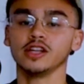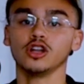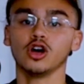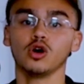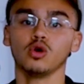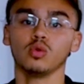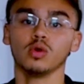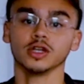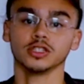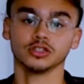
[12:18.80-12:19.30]
They
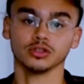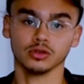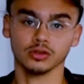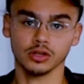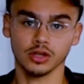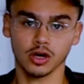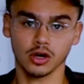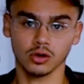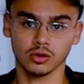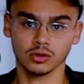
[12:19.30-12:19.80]
know what you'll
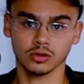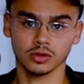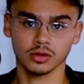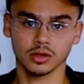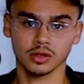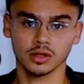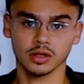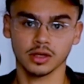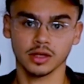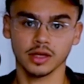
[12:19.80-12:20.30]
know.
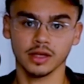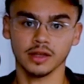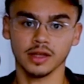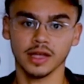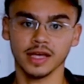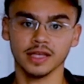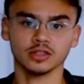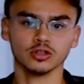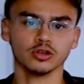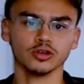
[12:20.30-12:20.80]

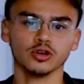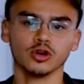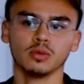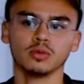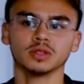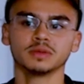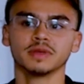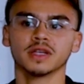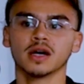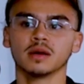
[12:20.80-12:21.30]
You
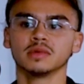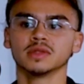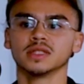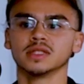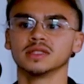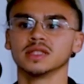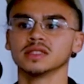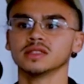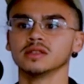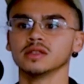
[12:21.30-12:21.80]
almost become a
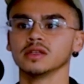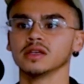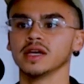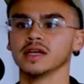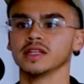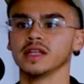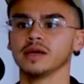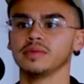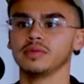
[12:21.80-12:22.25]
statistic. At